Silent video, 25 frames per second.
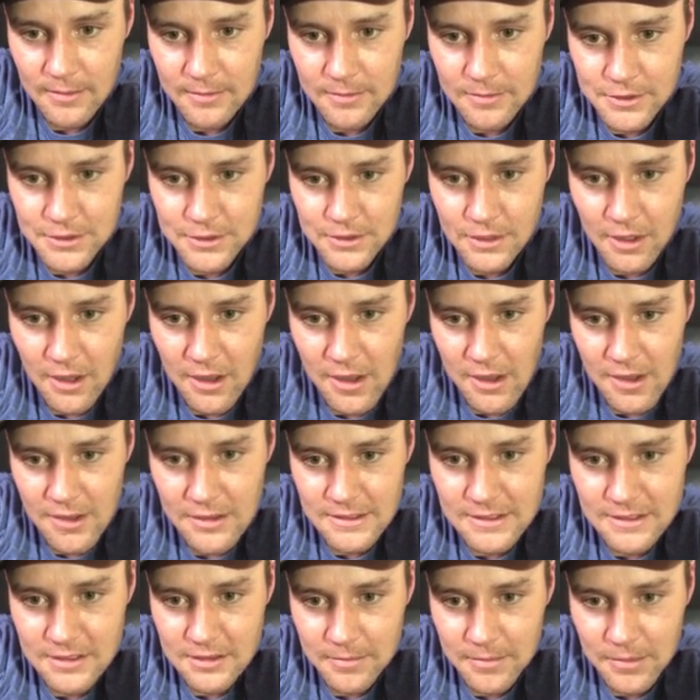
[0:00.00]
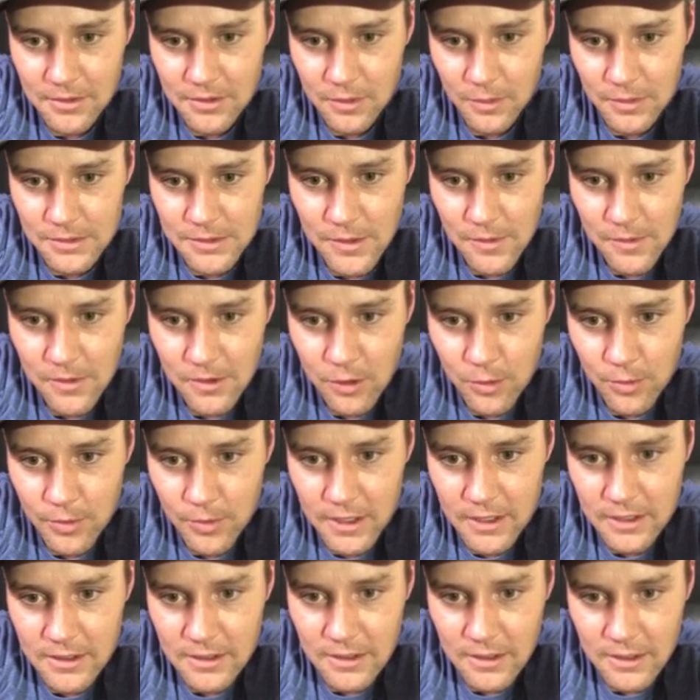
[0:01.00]
Sean's in the building. What's going on,
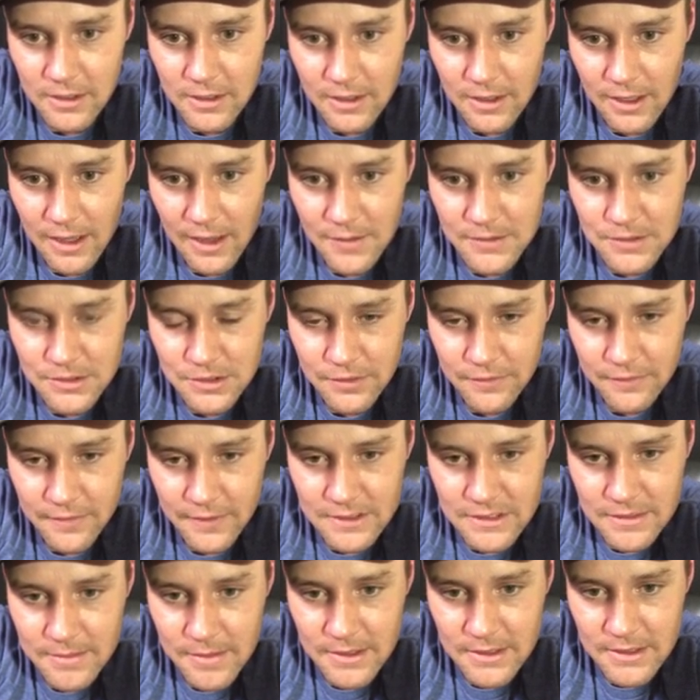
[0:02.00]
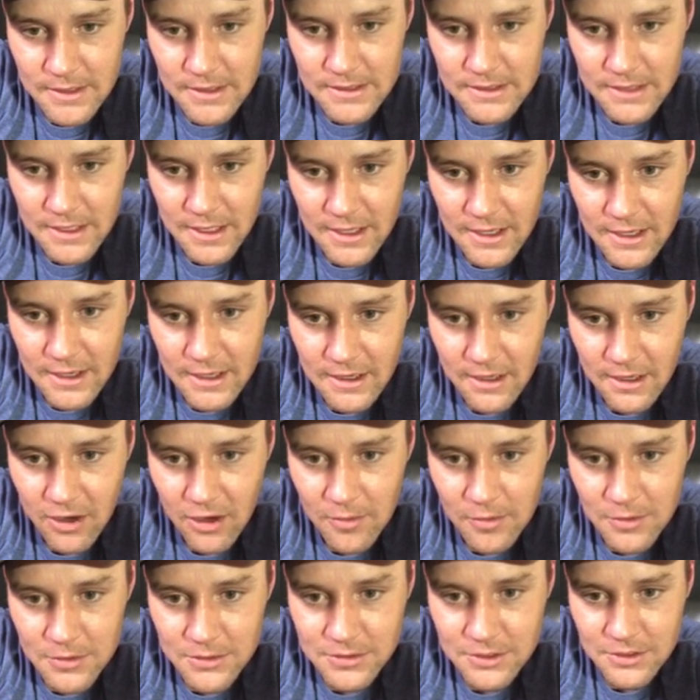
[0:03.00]
man? I was on the fence about DSK and I
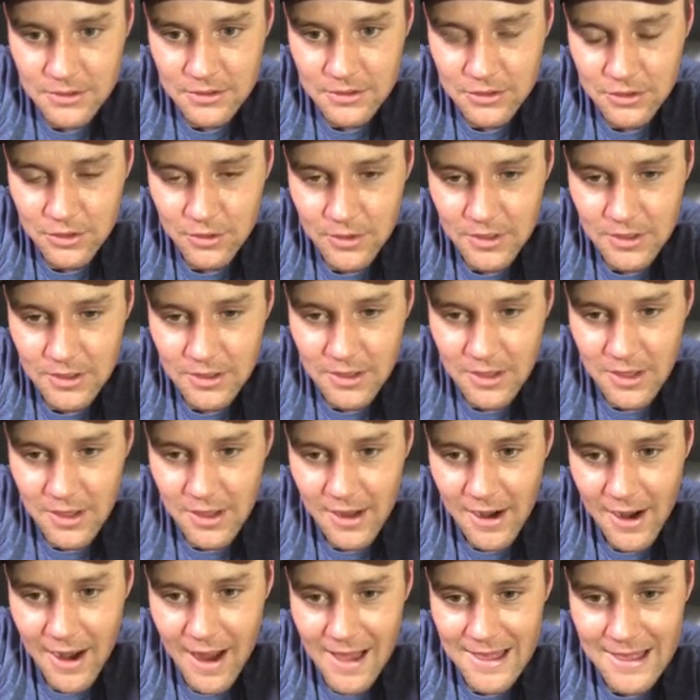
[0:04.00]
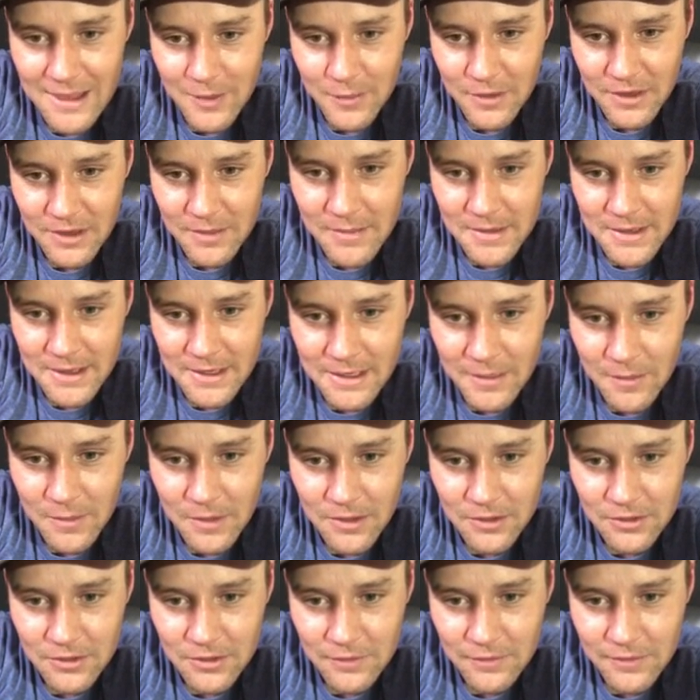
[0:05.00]
almost didn't do it. I highly recommend
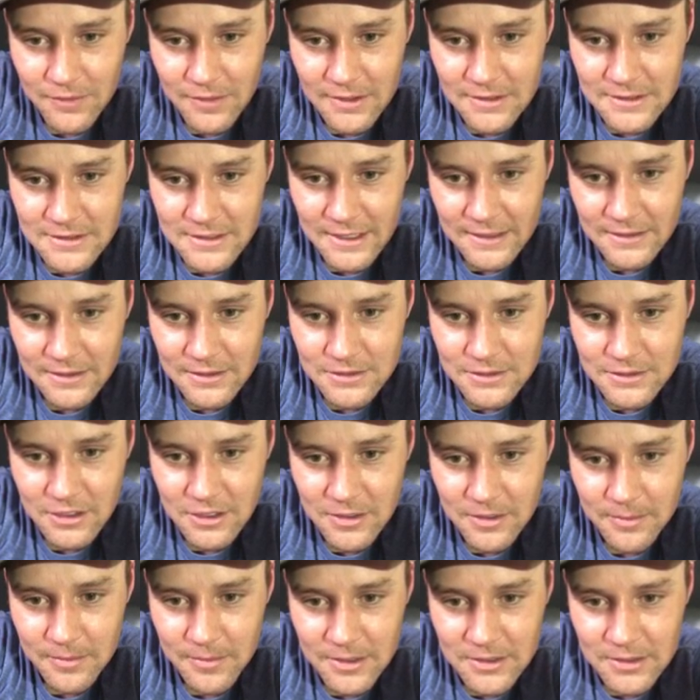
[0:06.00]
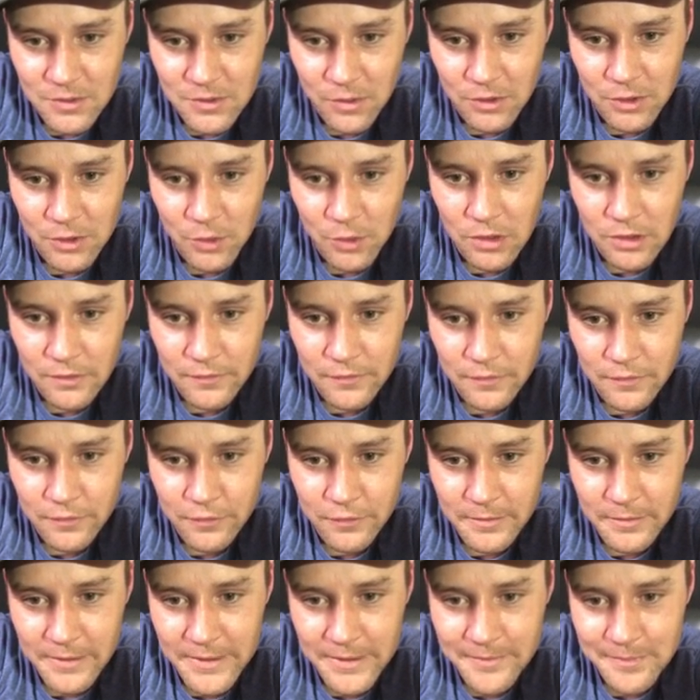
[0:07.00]
anyone on the fence take the jump. It's worked wonderful
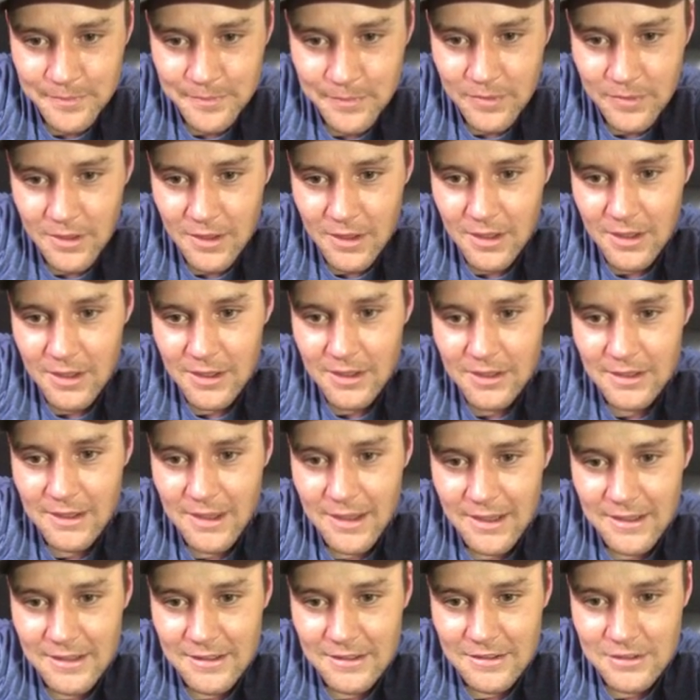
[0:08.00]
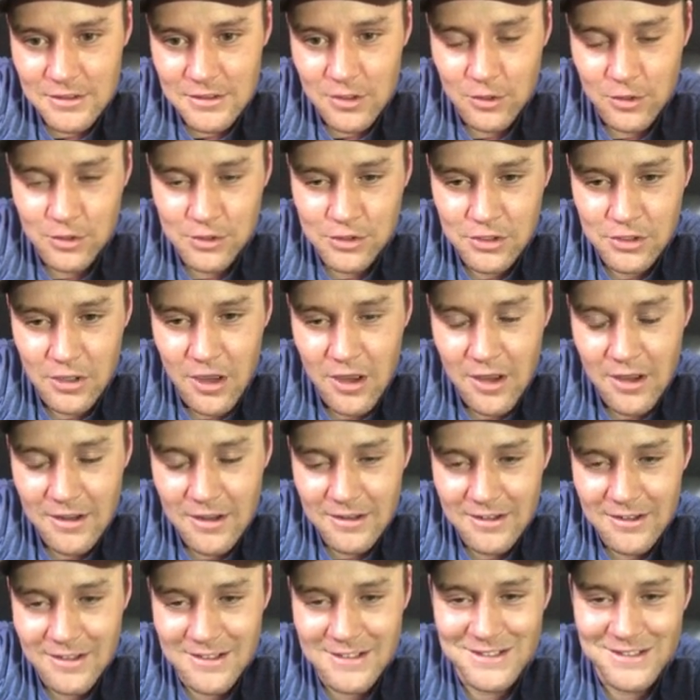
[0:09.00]
for me. Yeah, so
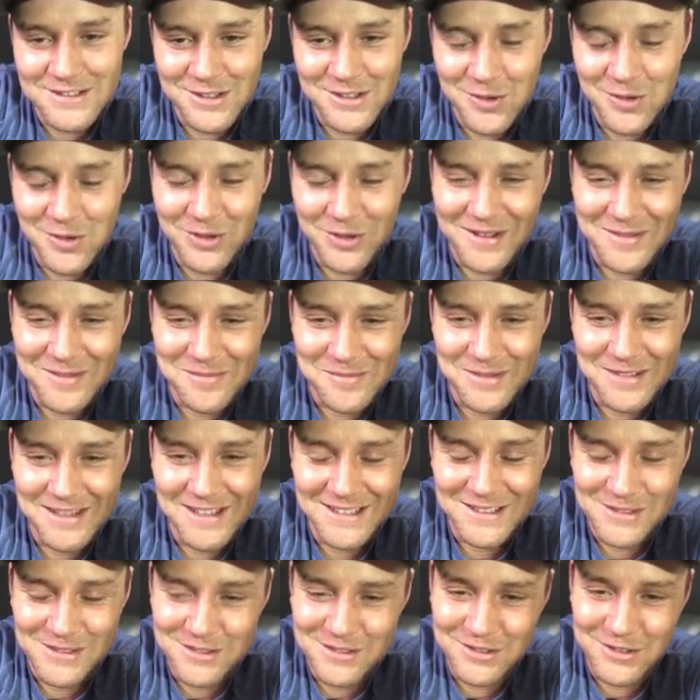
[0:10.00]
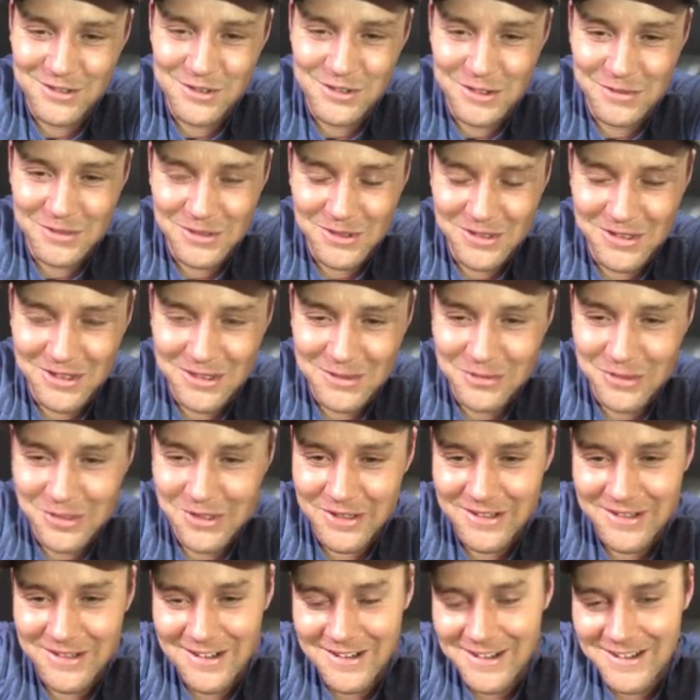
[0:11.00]
Sean, this is cool. I'm glad you jumped on here,
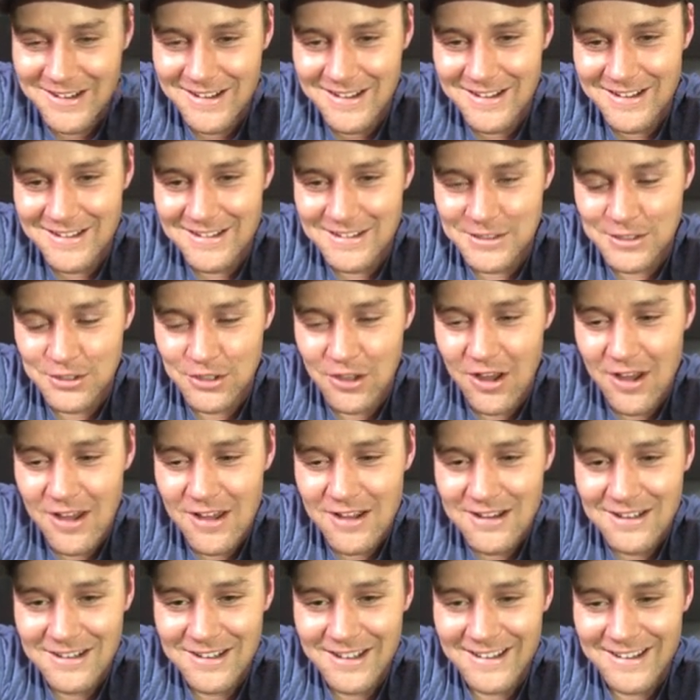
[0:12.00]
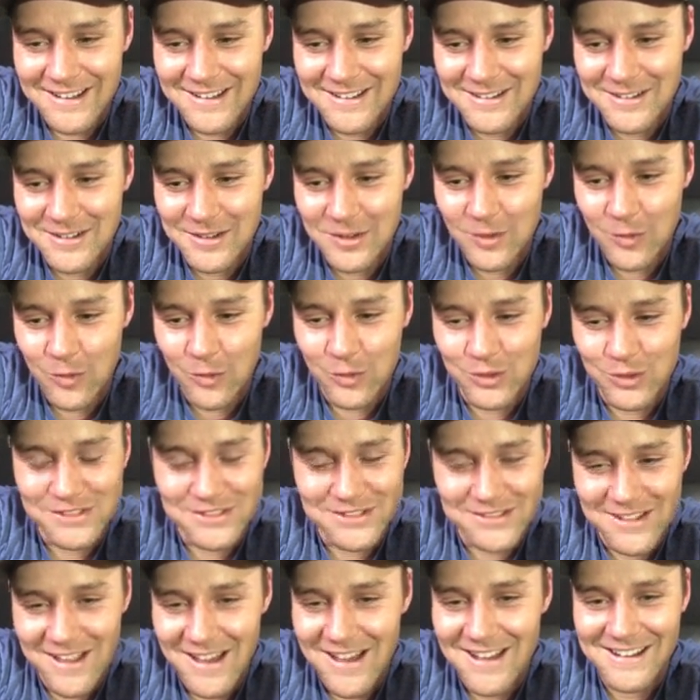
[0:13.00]
brother. Sean, like,
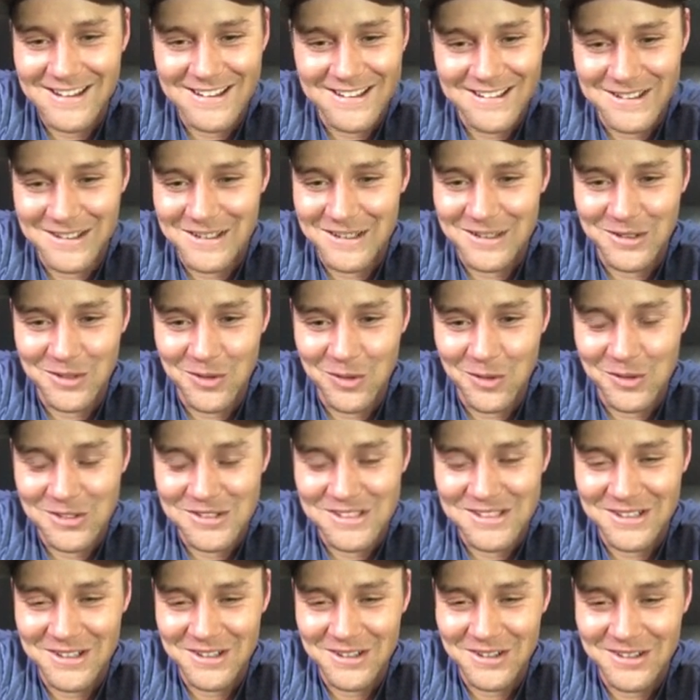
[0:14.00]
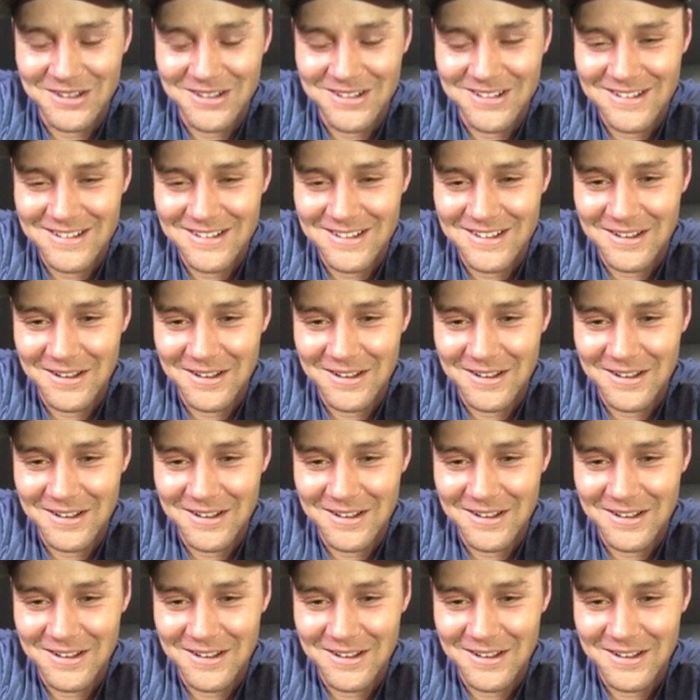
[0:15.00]
was not into the course at all.